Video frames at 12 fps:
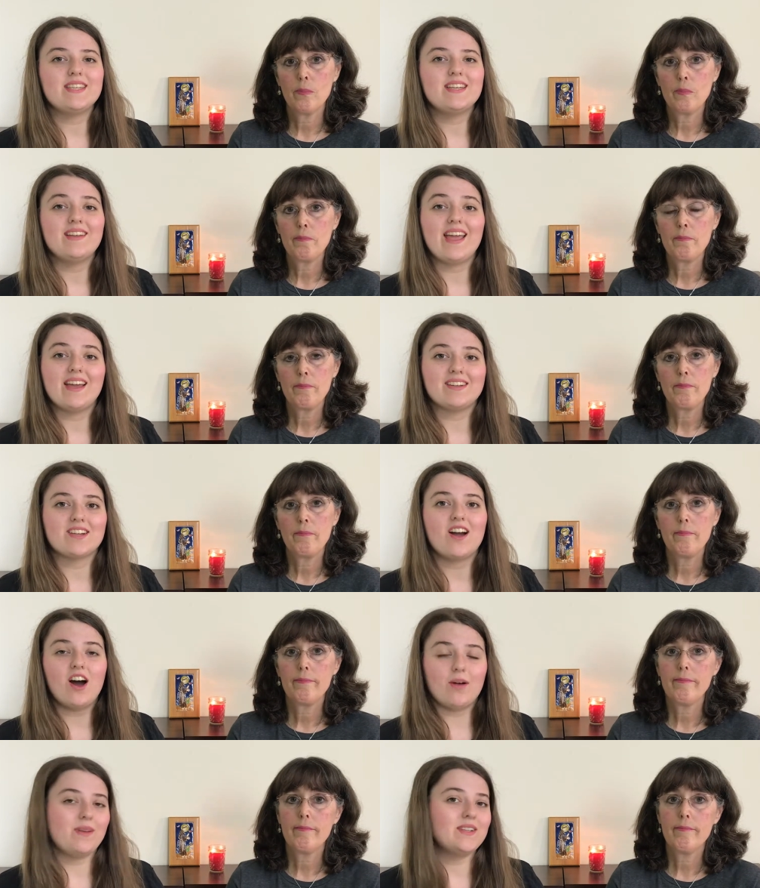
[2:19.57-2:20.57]
Speaker 1: it and
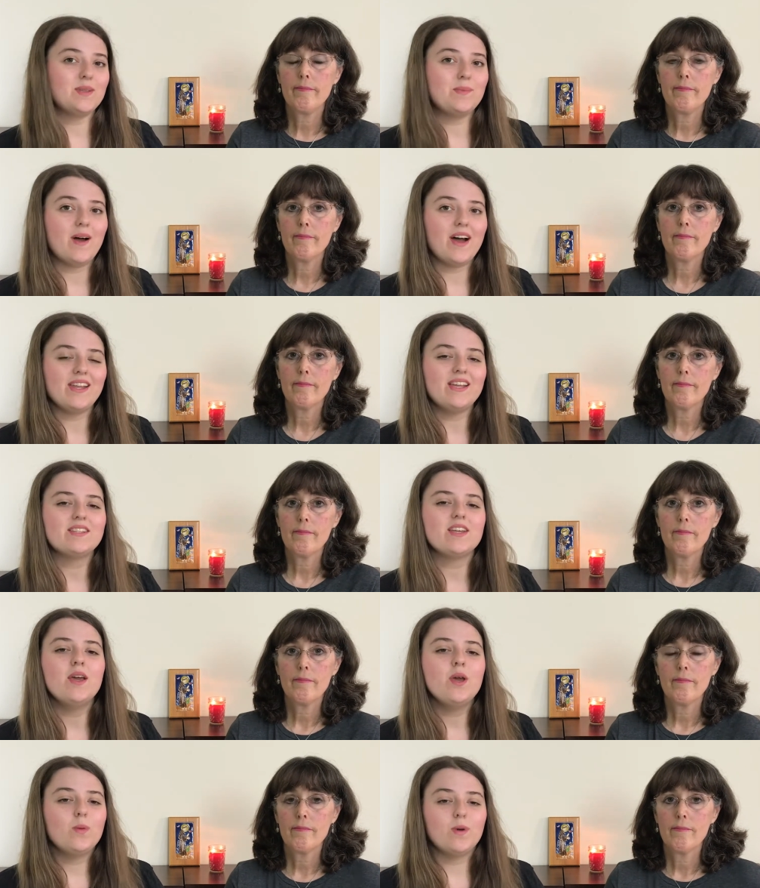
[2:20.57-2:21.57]
comment upon it,
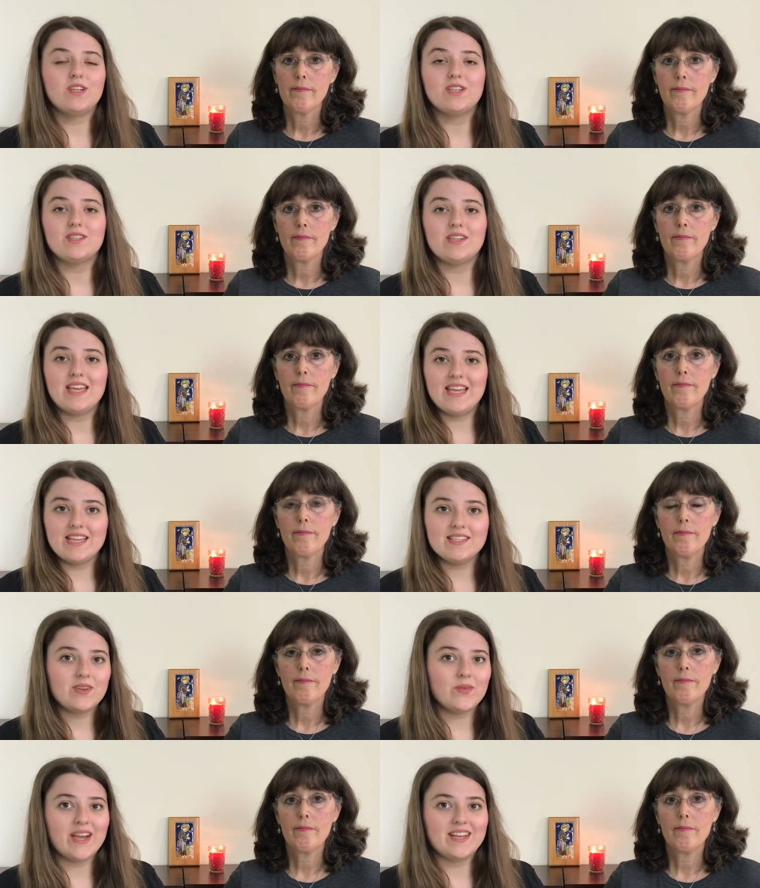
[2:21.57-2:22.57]
which is an
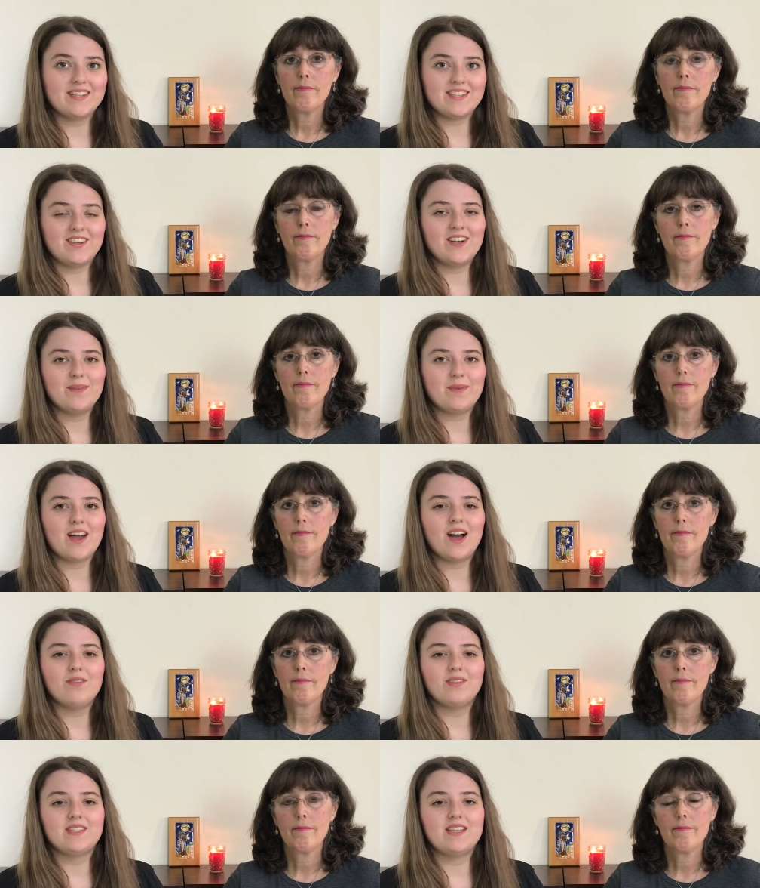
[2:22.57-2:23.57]
easy way to start up a
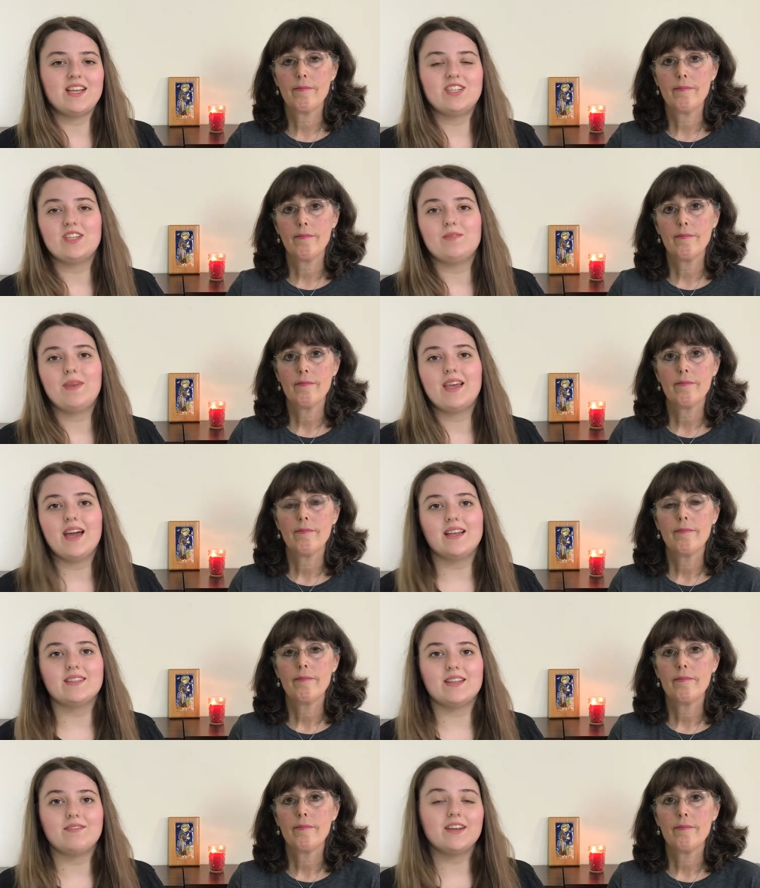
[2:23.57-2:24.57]
conversation
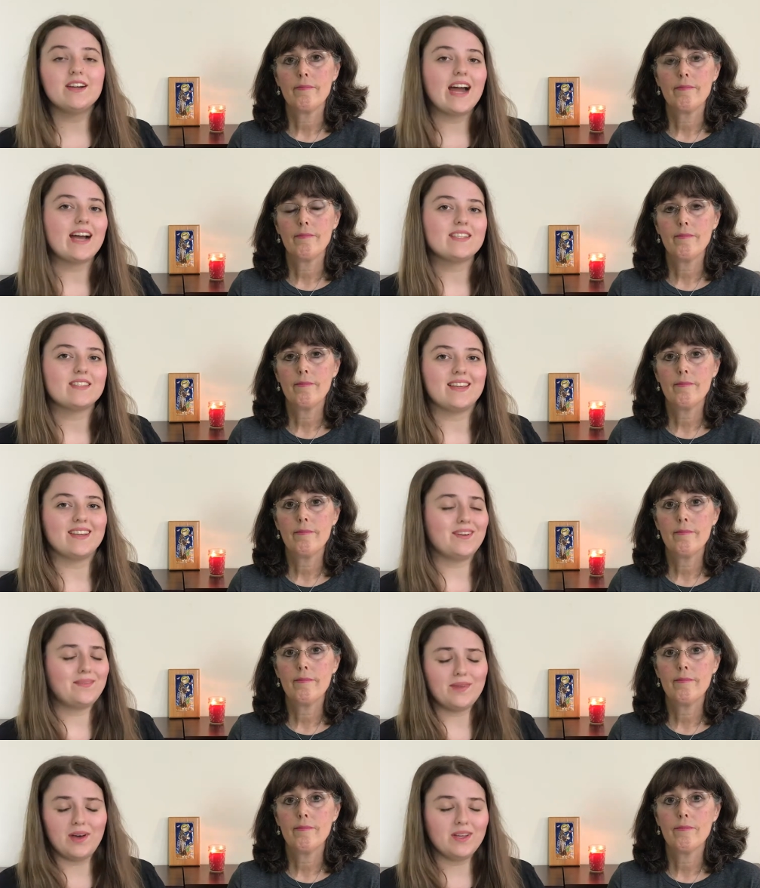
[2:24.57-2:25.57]
because if they're asking,
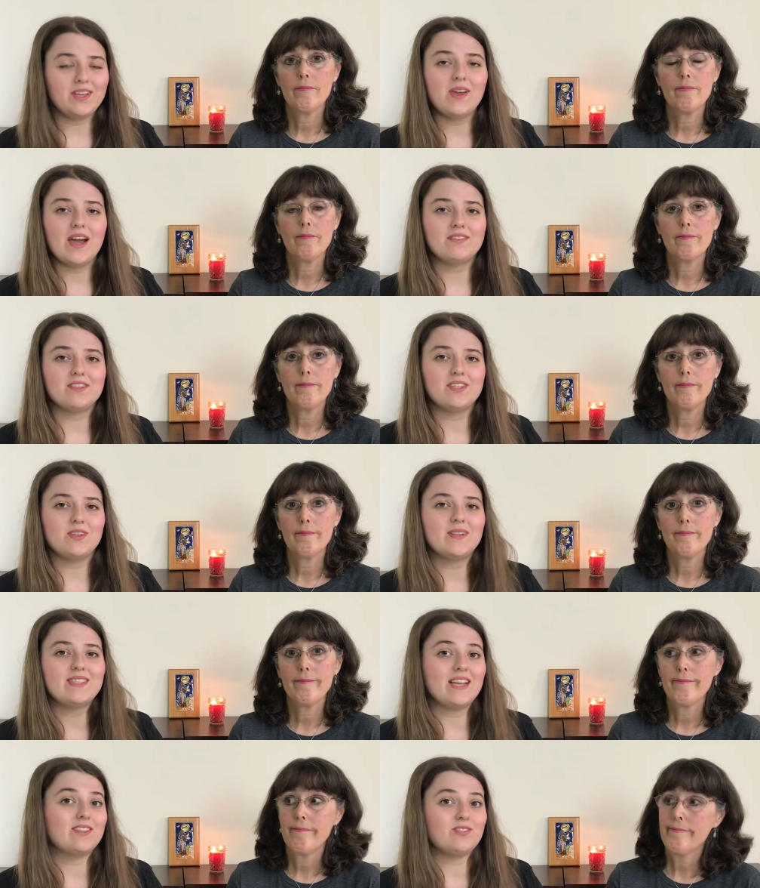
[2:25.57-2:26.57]
Speaker 2: all you have to do
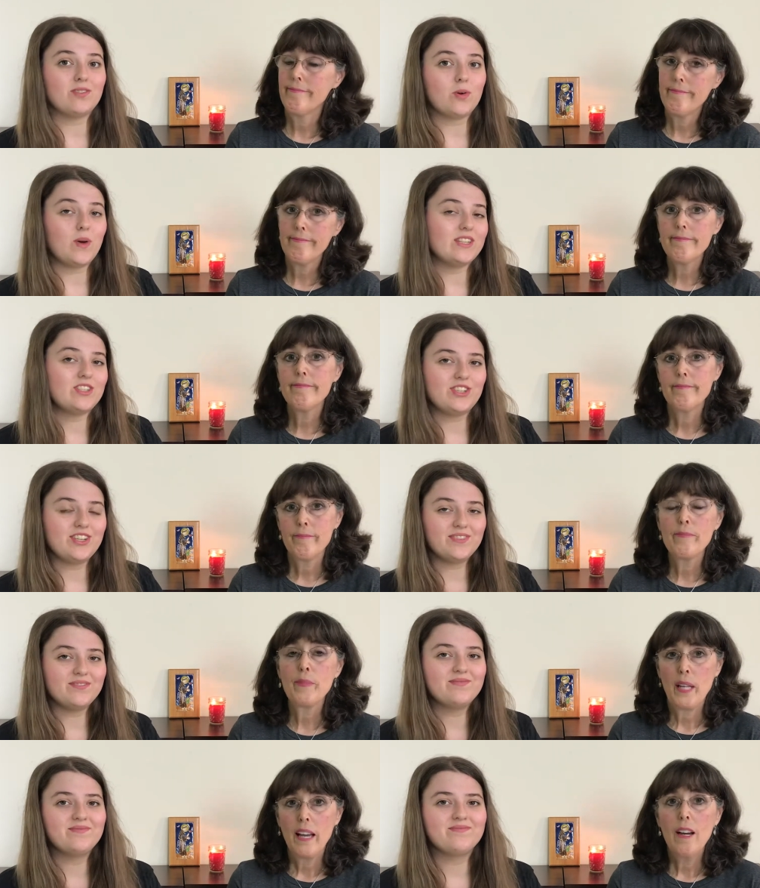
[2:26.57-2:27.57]
is answer the question.
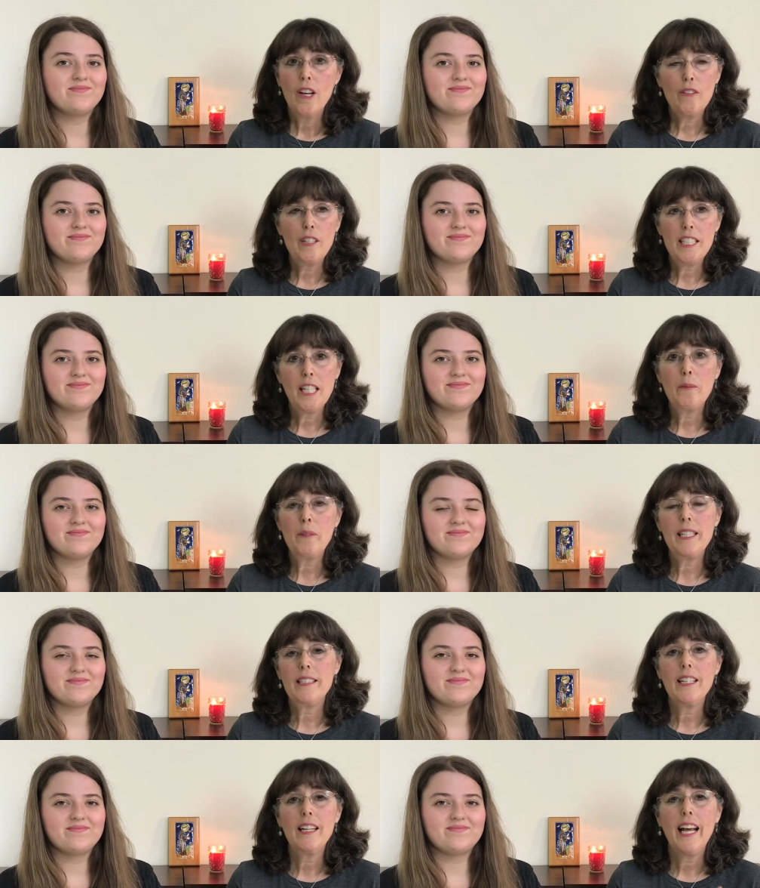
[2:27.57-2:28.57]
For some
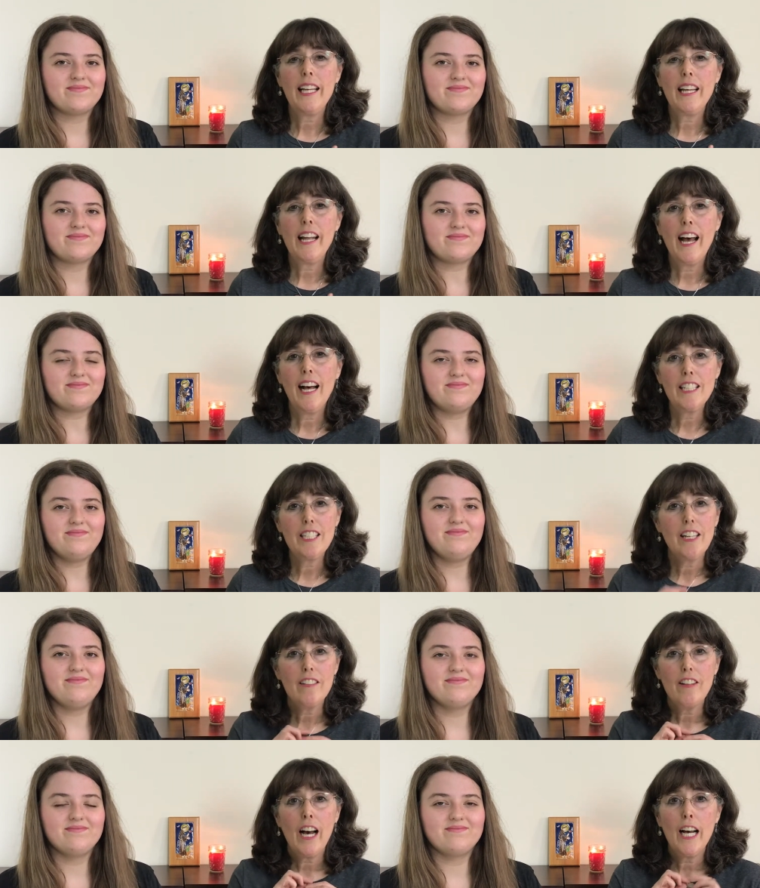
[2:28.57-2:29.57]
reason, I get asked
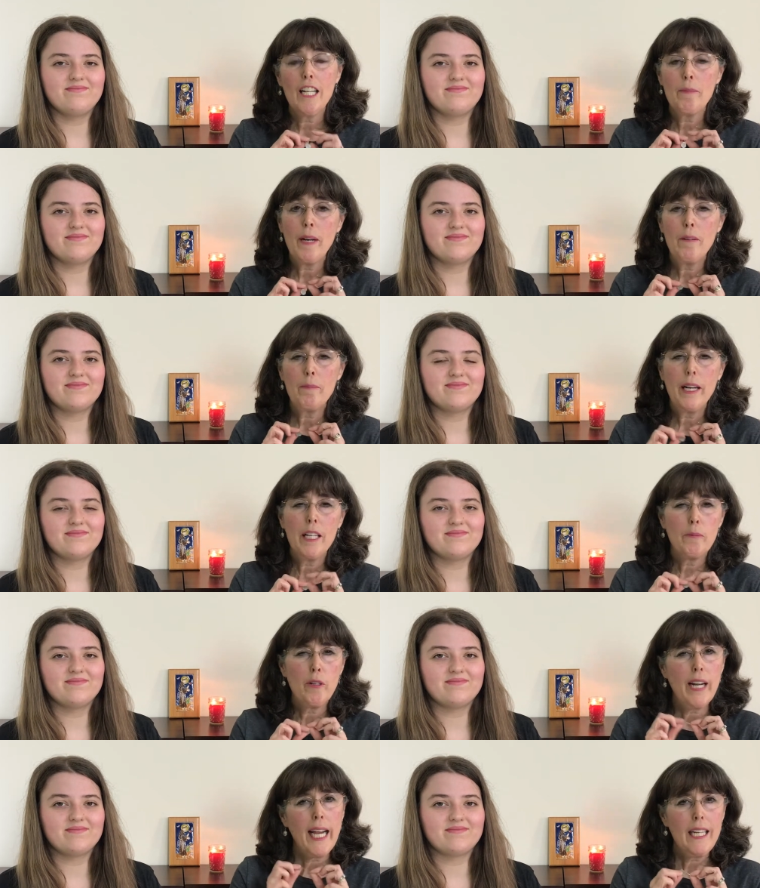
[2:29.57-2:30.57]
a lot about my
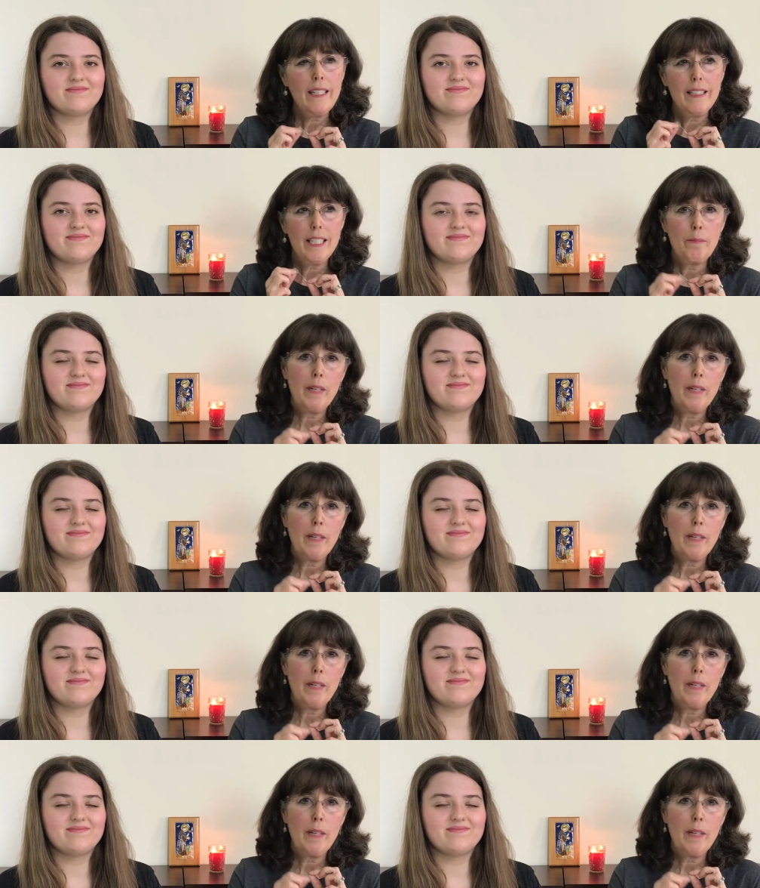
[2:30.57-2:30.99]
miraculous